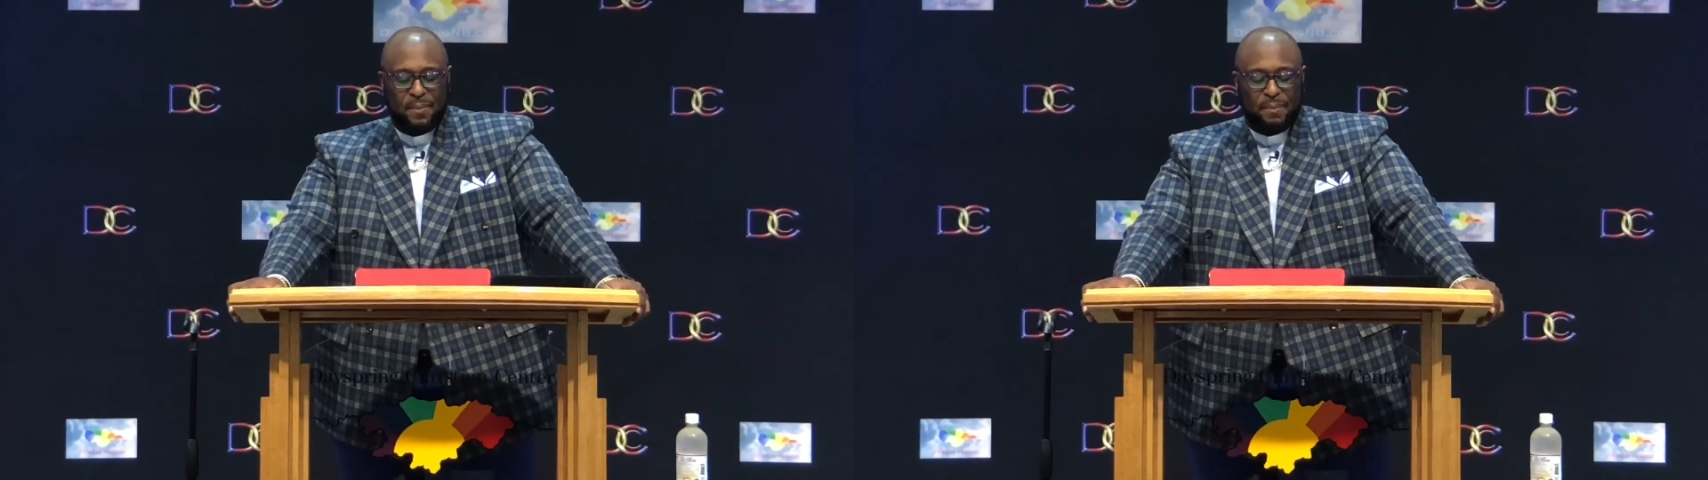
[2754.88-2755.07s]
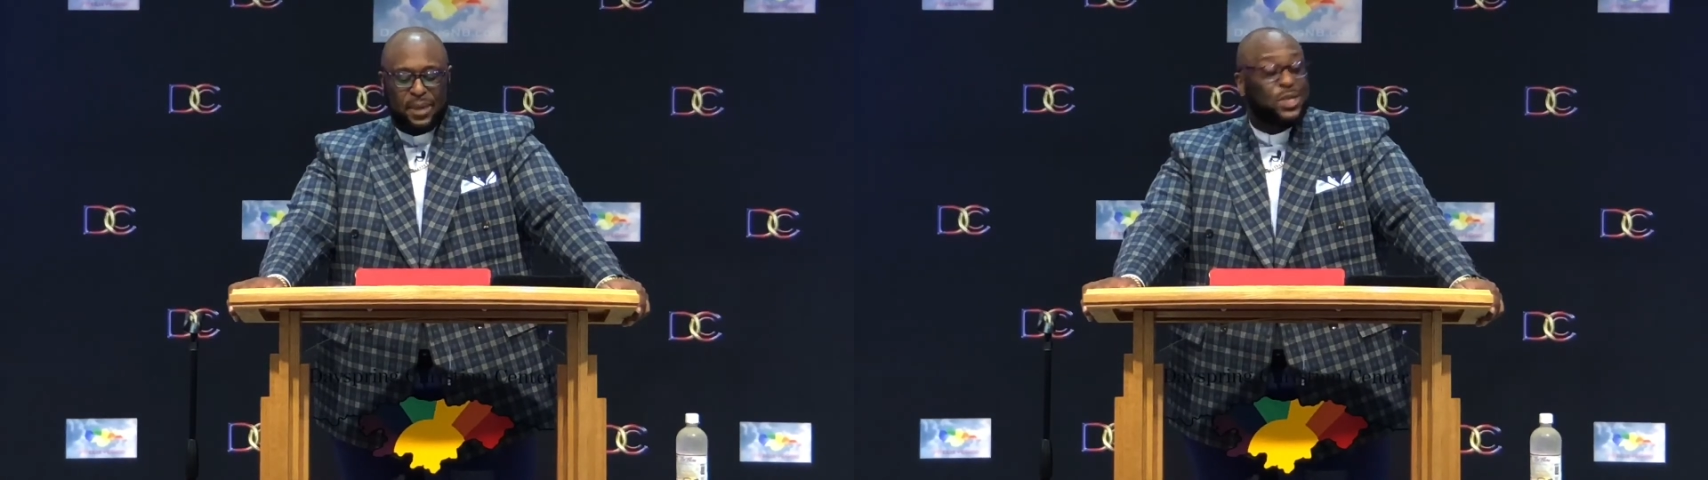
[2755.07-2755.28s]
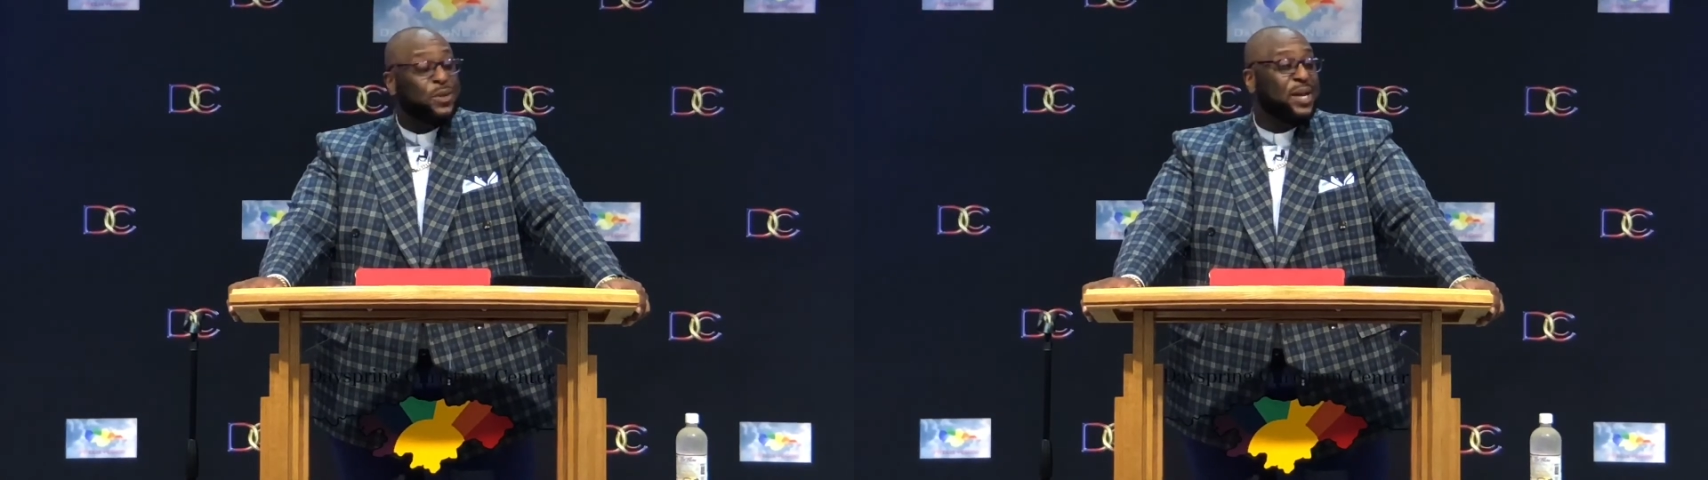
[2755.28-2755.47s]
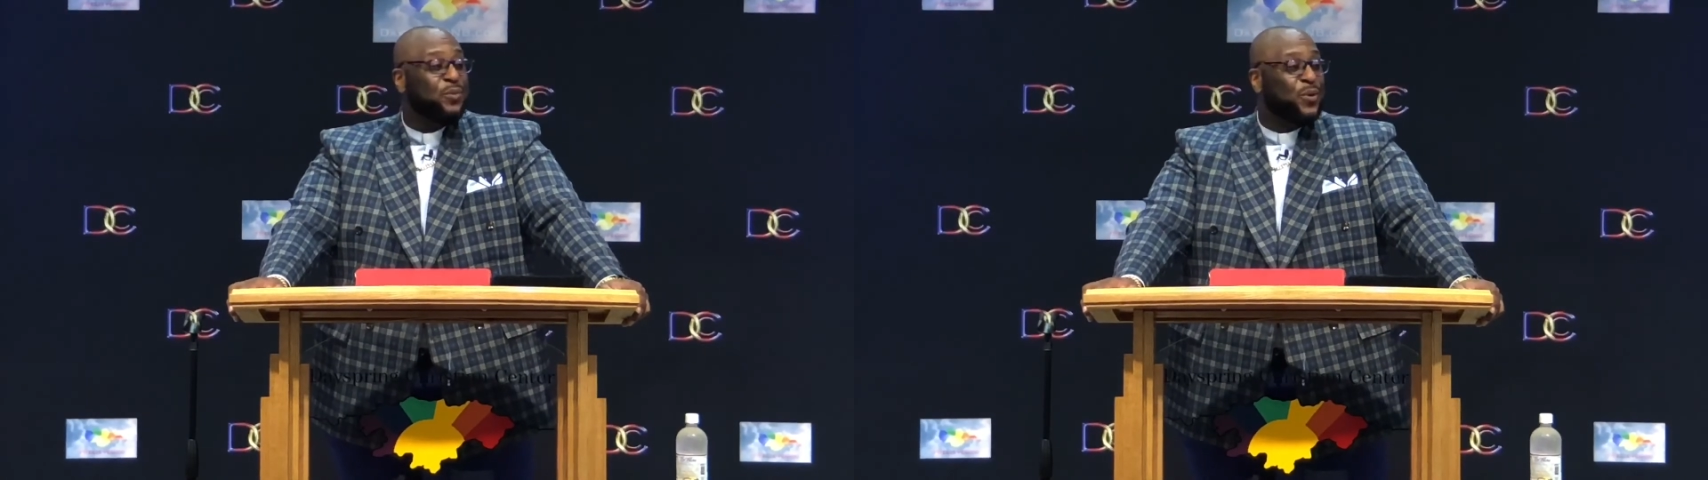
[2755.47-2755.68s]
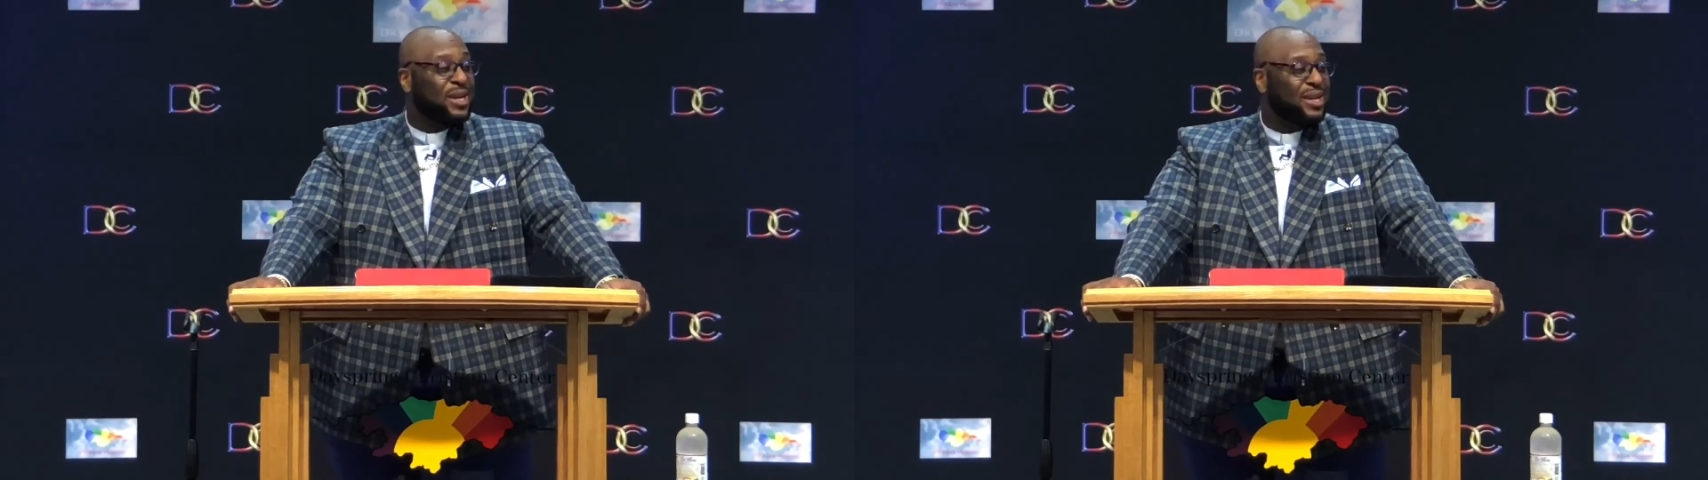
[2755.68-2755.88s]
but you
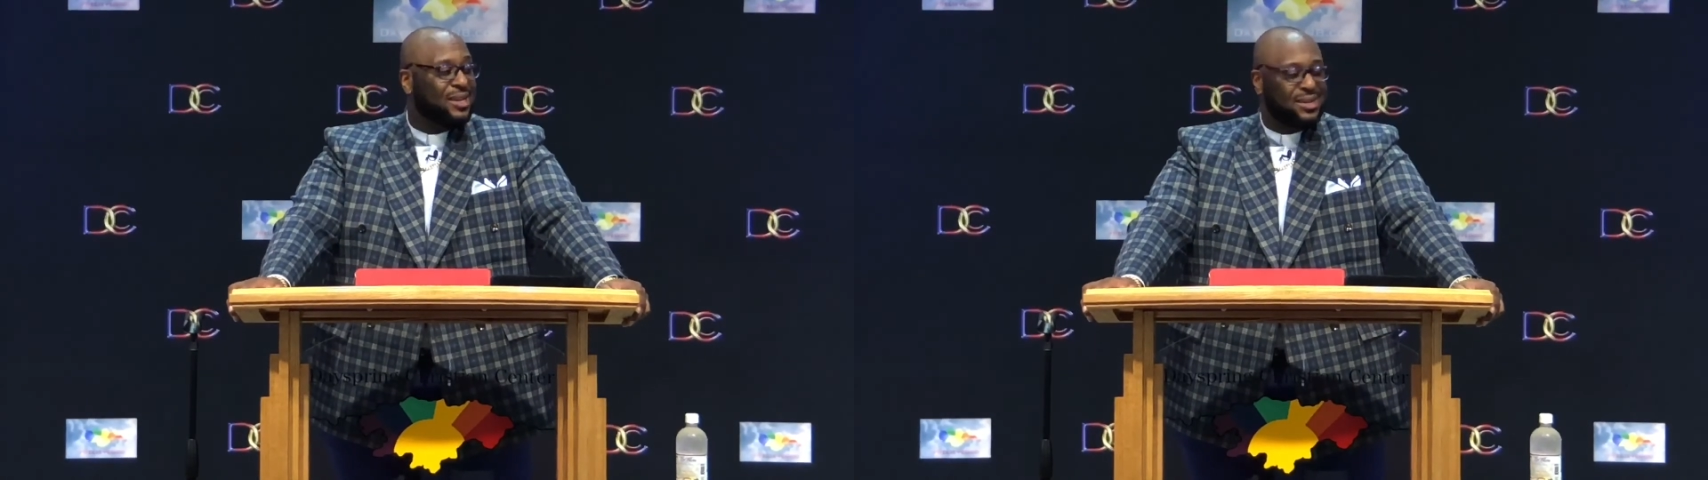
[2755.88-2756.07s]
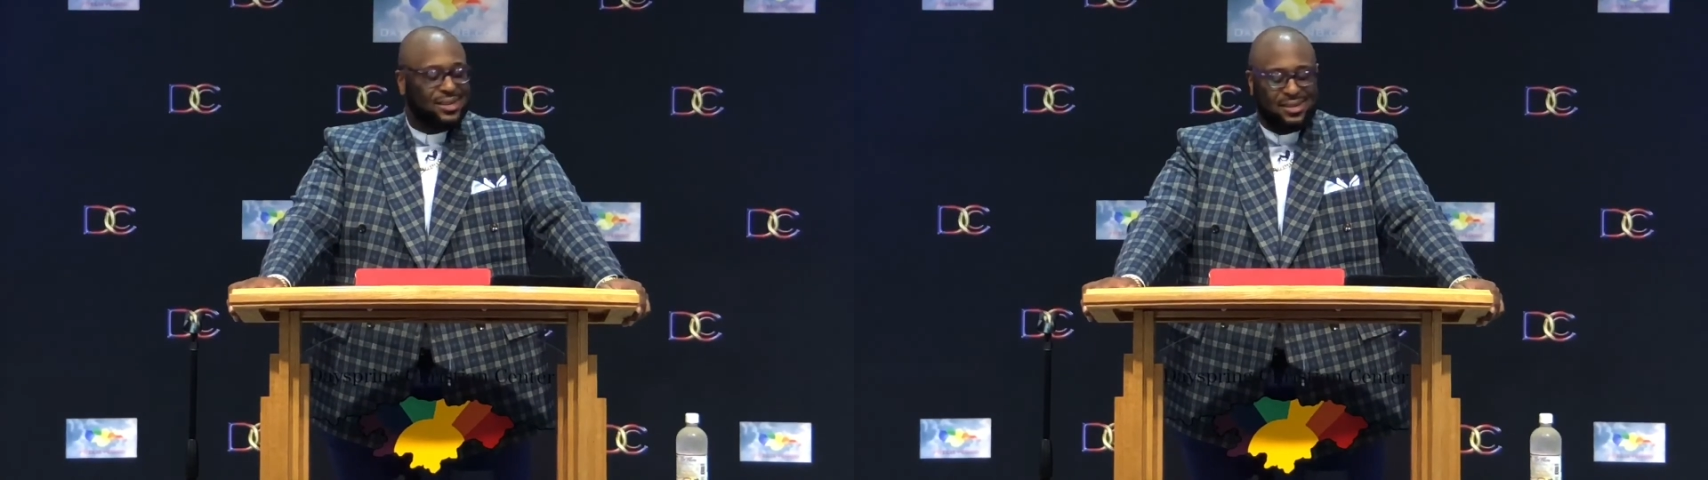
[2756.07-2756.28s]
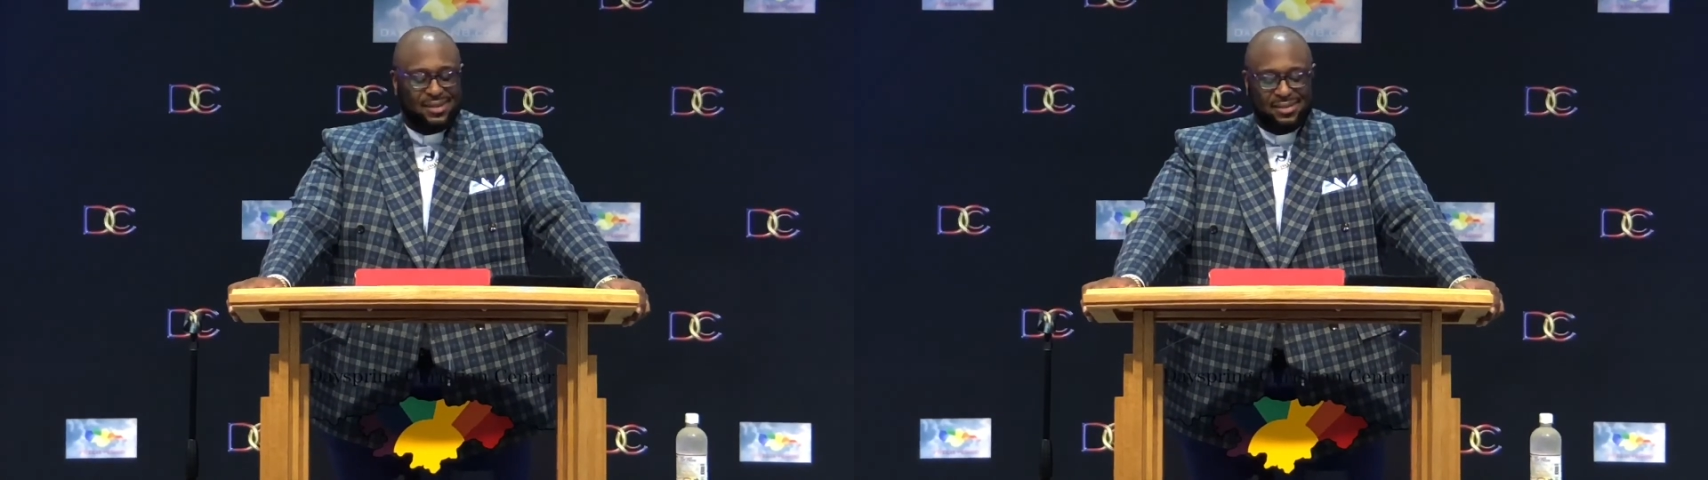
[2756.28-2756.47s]
didn't want to